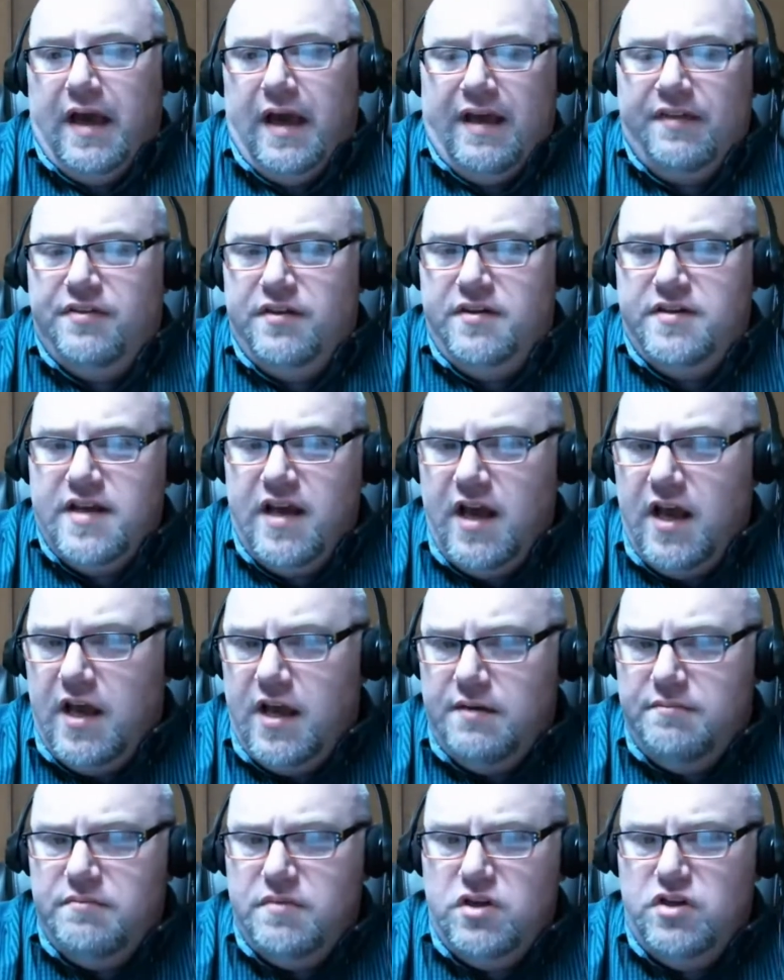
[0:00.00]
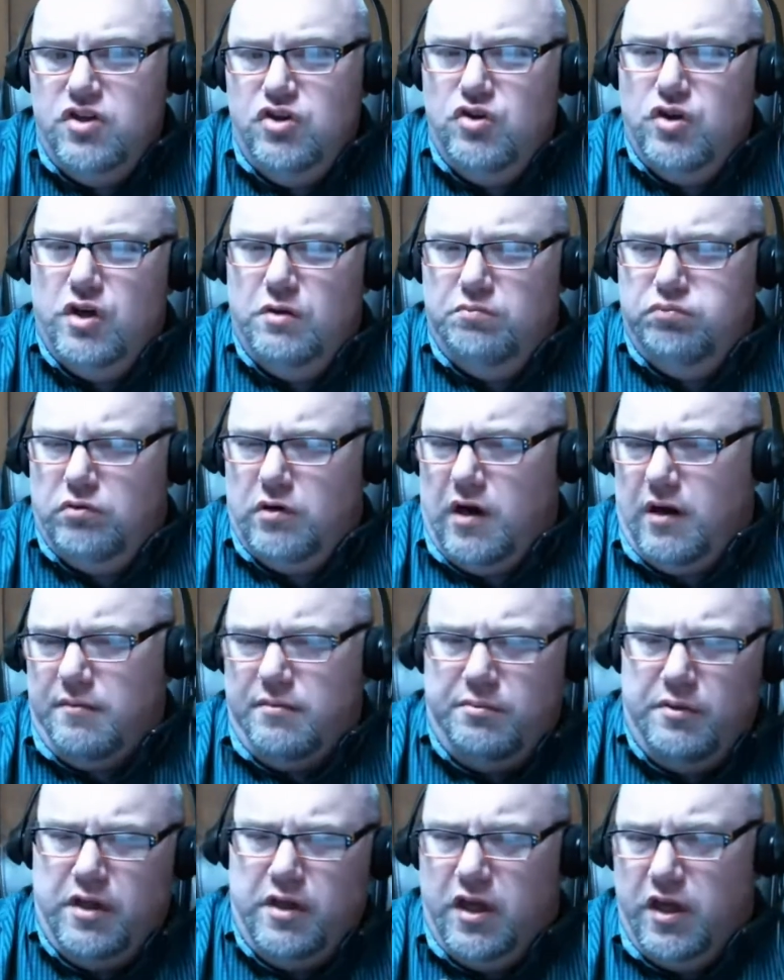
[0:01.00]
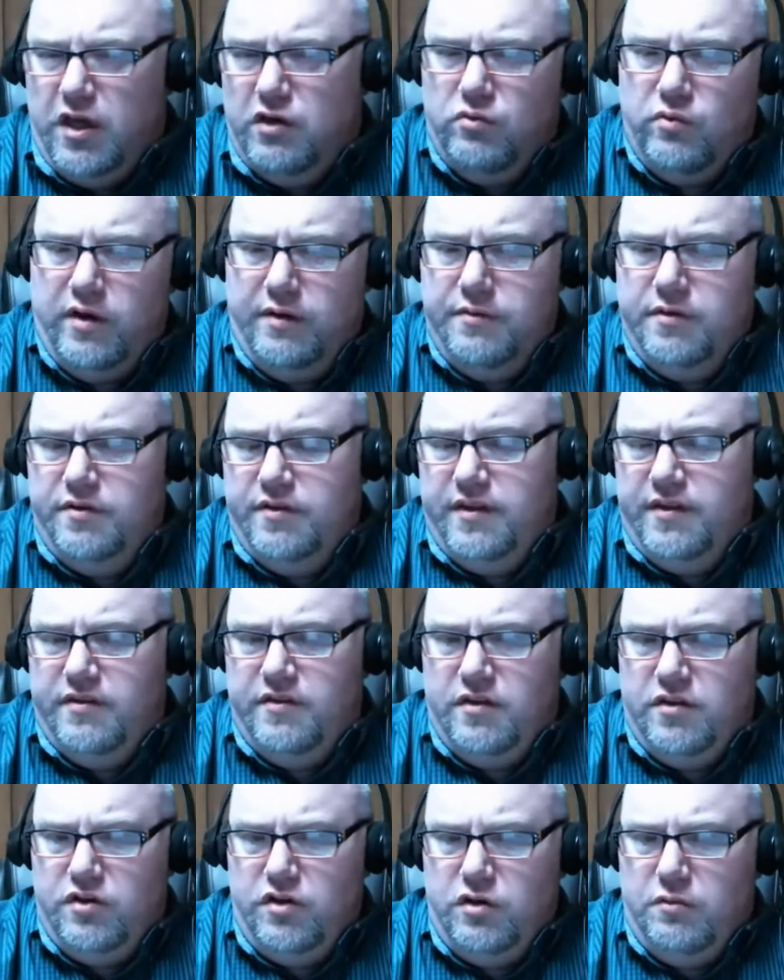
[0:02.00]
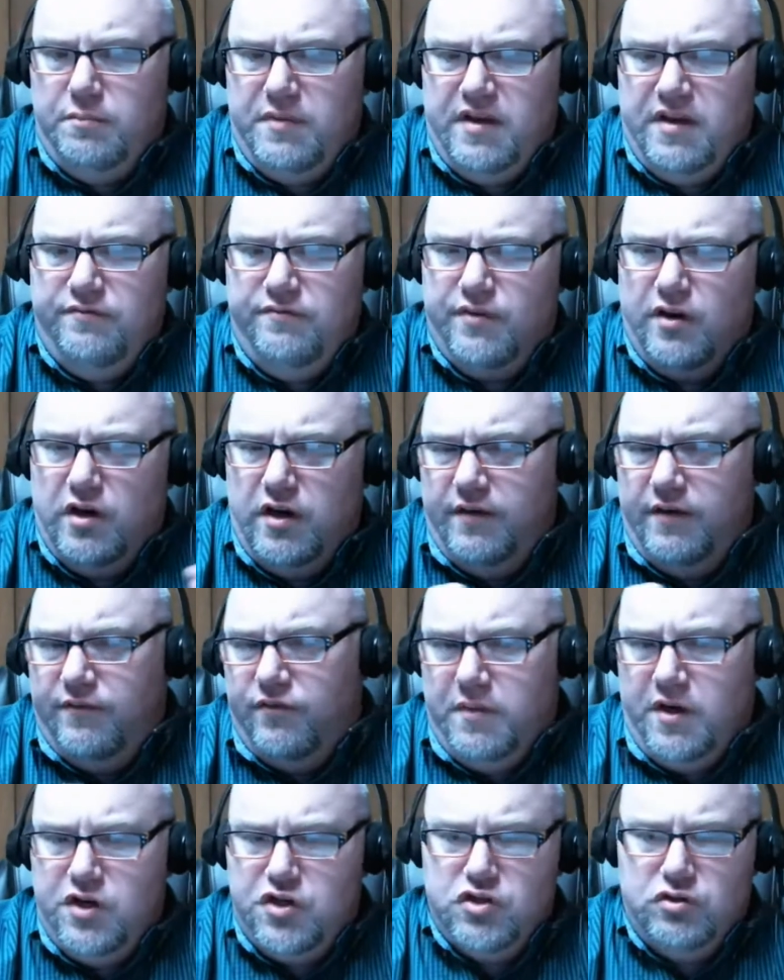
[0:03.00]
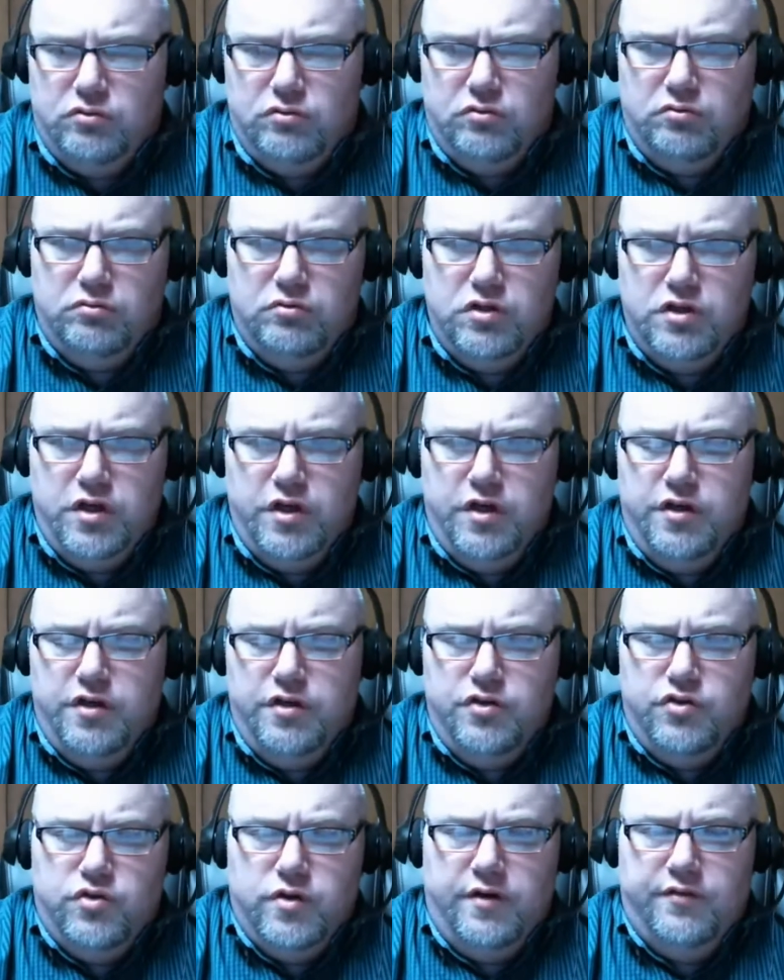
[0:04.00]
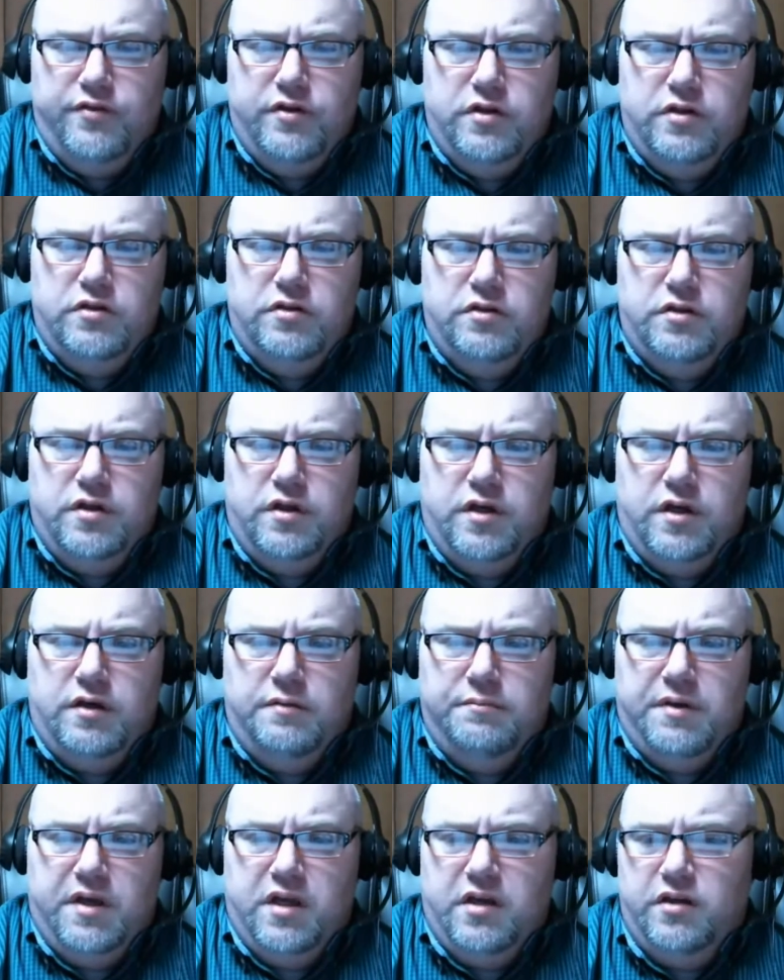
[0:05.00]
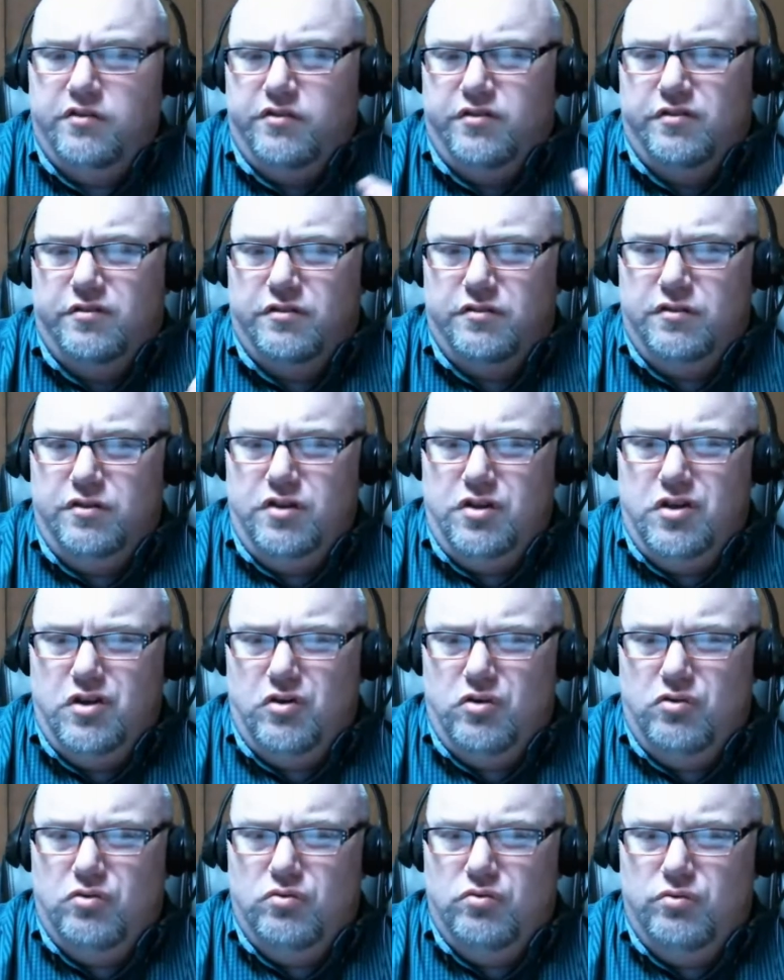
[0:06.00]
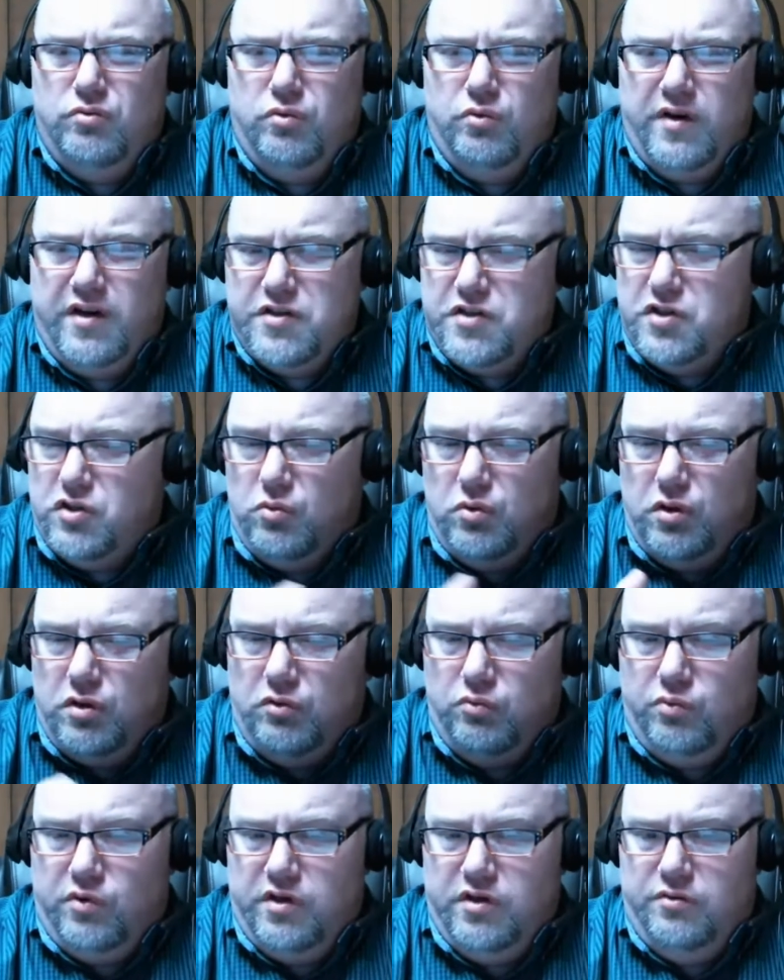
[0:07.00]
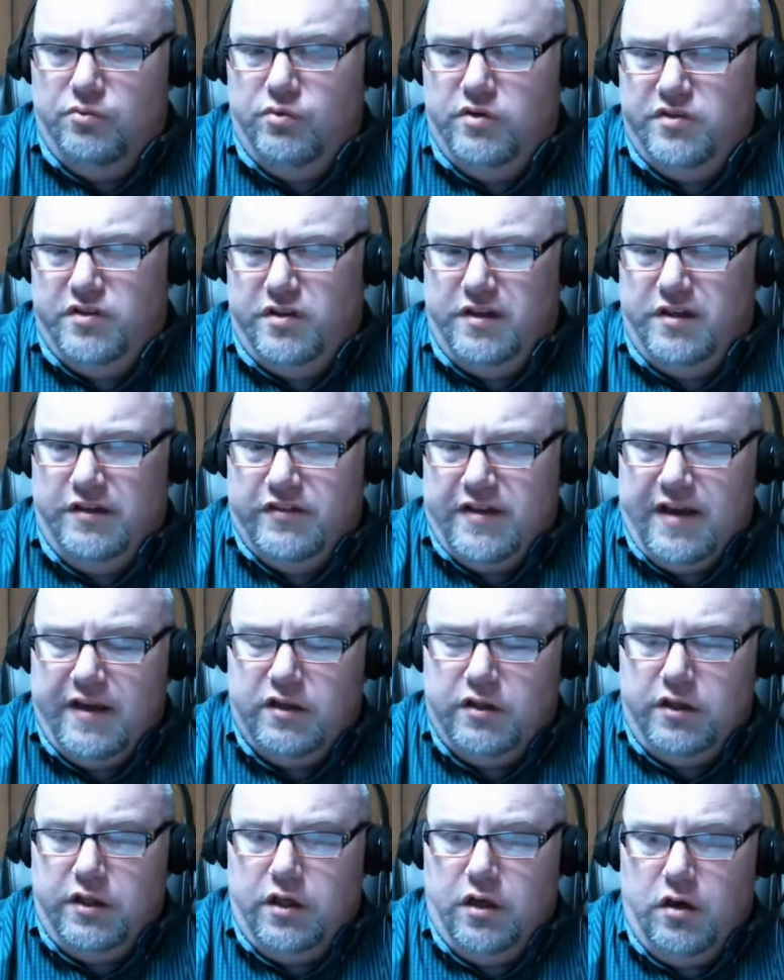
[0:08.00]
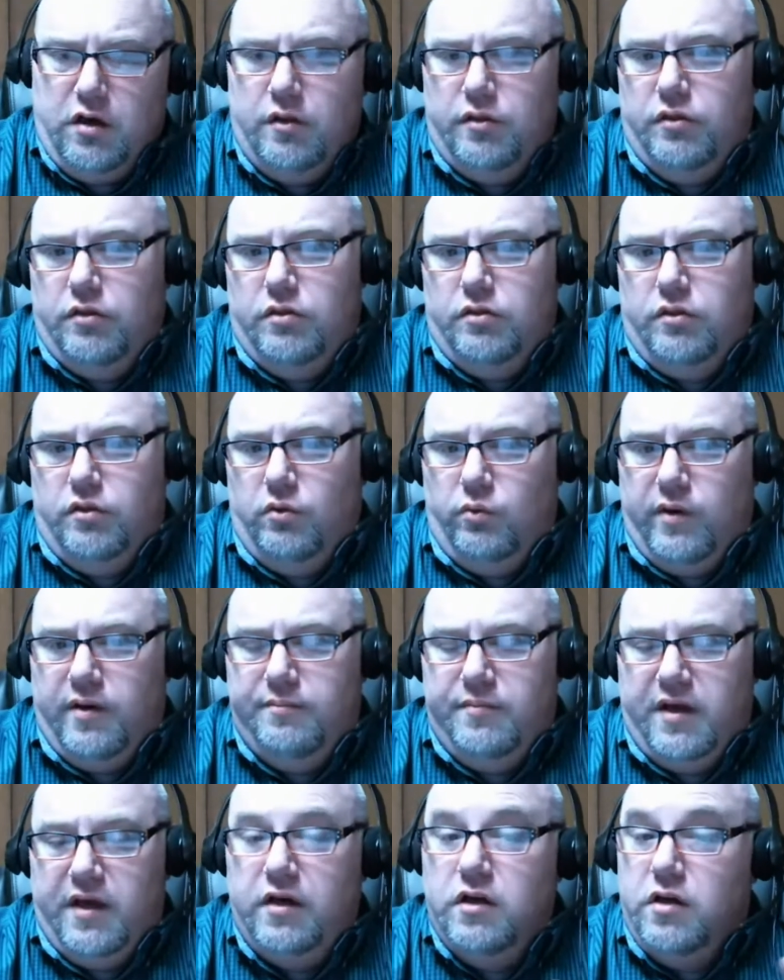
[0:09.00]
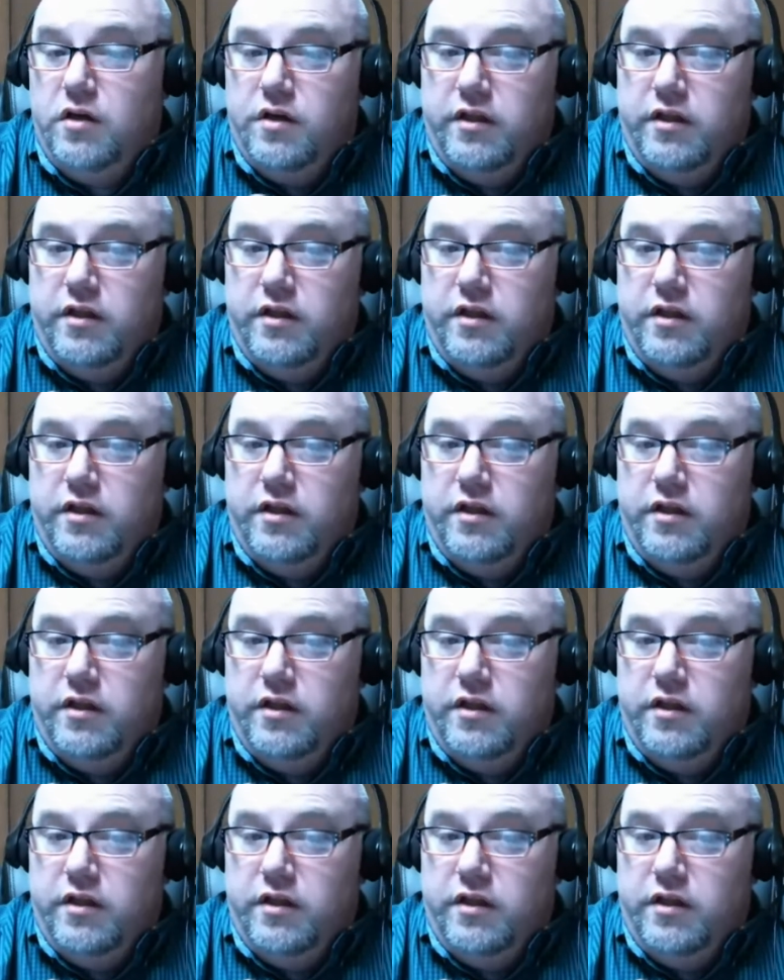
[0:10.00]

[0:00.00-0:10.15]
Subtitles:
At the time, you could probably get away with being very informational driven because the rest of the world wasn't exactly on the web yet.